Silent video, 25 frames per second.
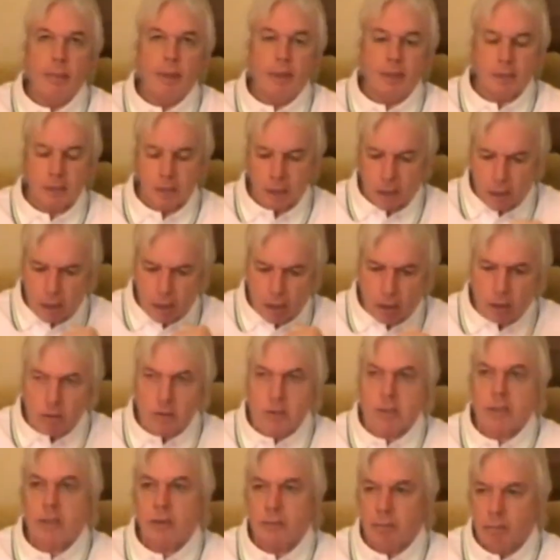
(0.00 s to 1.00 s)
It's a
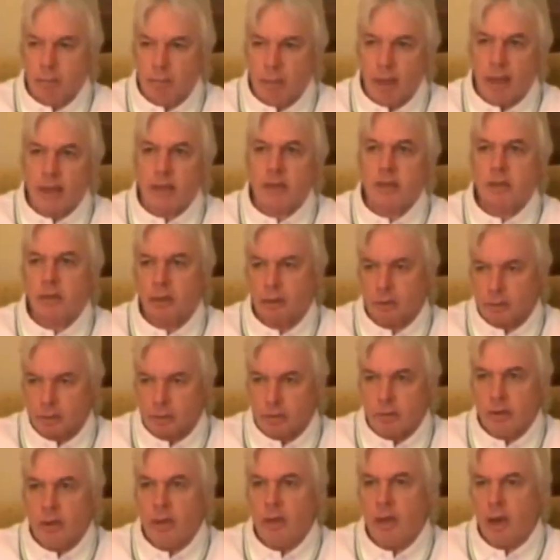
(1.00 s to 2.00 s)
constant mantra
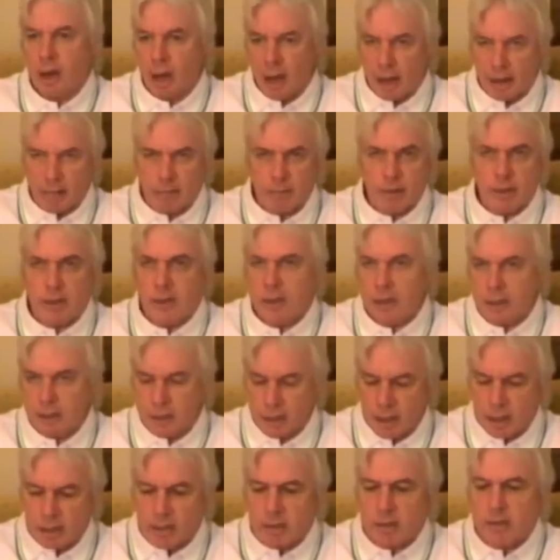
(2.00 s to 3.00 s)
through your life, and
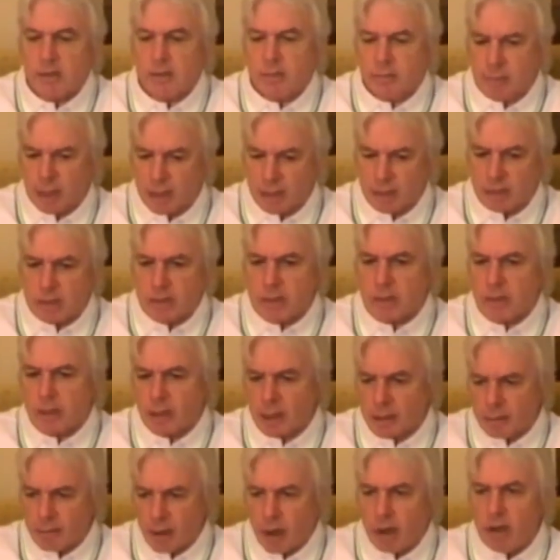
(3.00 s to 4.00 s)
it's
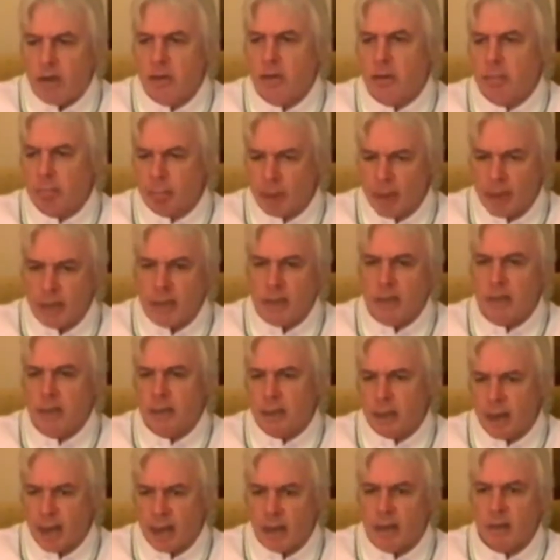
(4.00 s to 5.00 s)
kind of underpinned
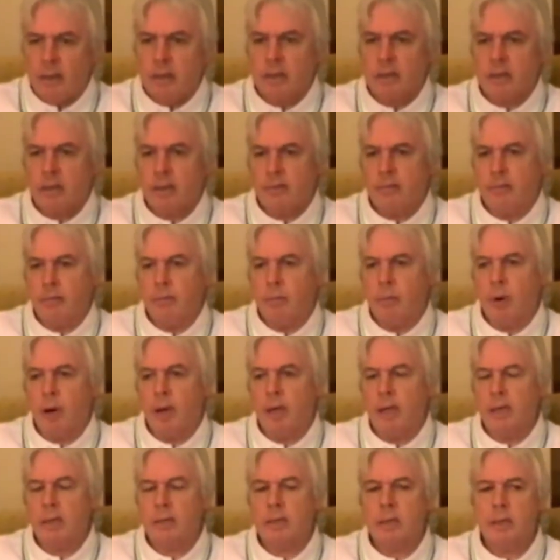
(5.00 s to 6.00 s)
in endless different
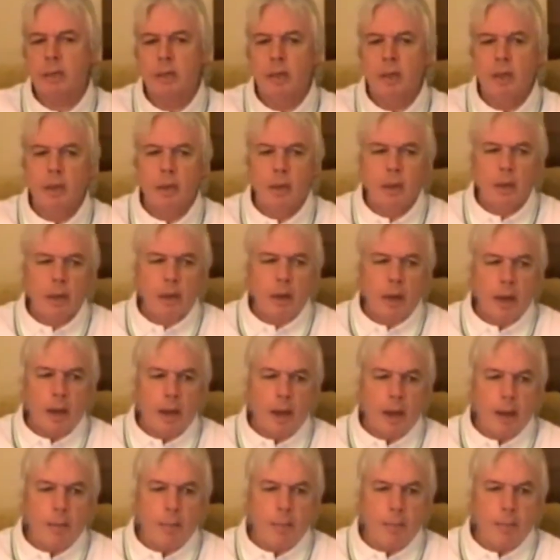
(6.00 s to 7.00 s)
ways,
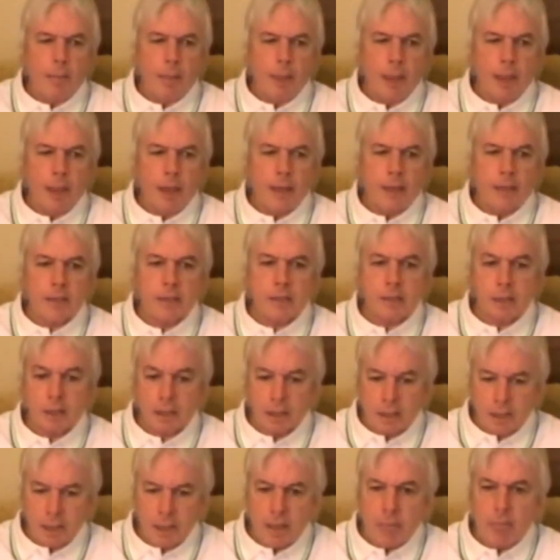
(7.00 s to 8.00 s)
and it's to
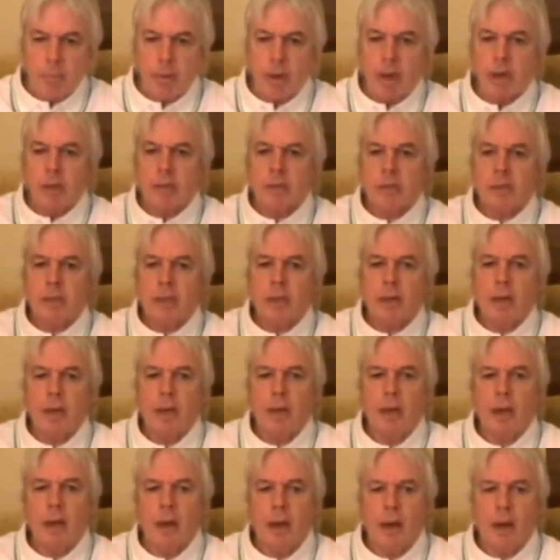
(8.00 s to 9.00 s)
keep us
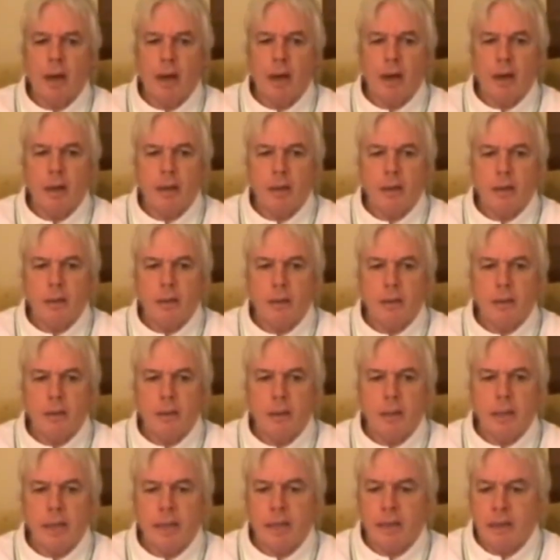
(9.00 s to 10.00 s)

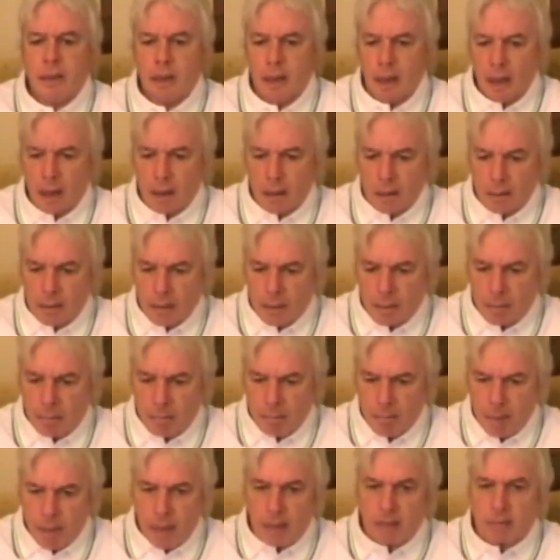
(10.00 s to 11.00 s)
in the
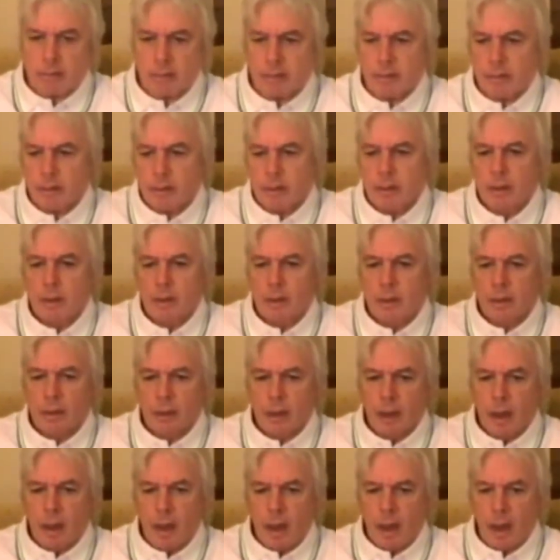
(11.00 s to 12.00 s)
myth
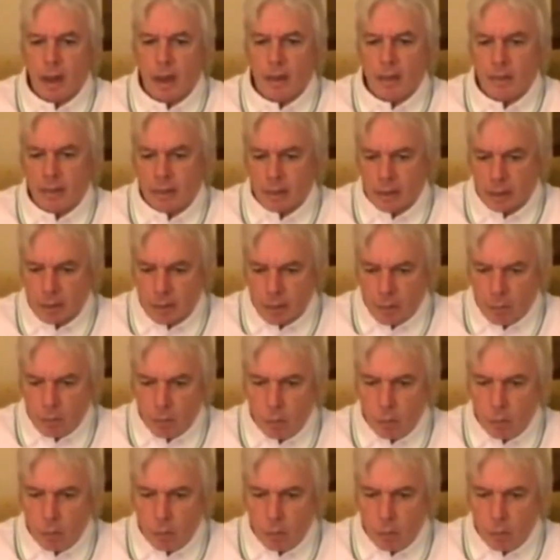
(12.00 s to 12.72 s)
that